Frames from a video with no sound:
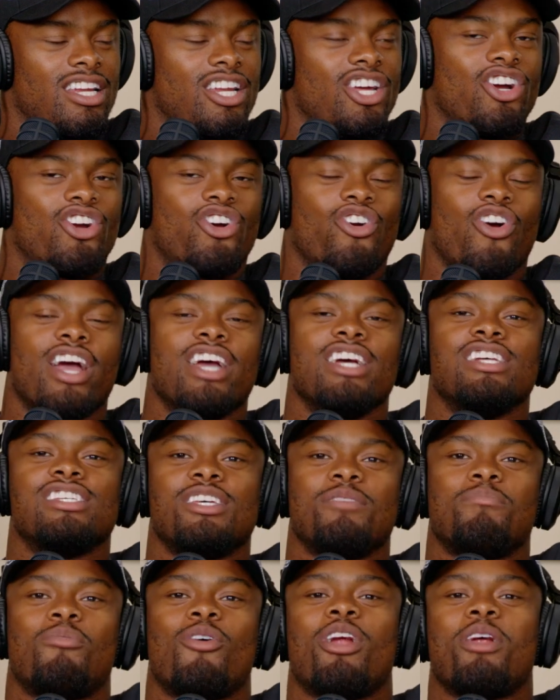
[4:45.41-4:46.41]
The
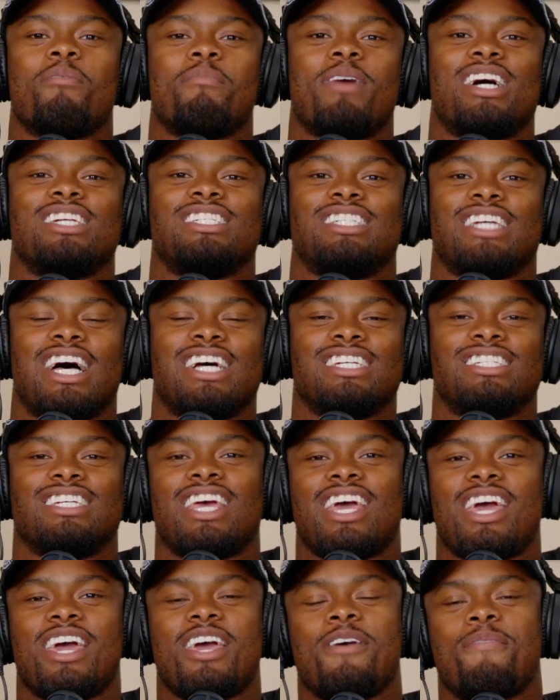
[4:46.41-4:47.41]
crazy part about up. Josh
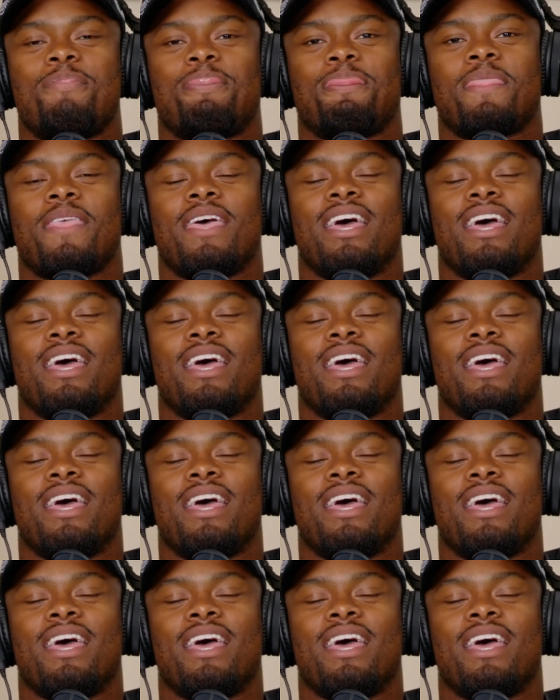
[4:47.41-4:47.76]
game,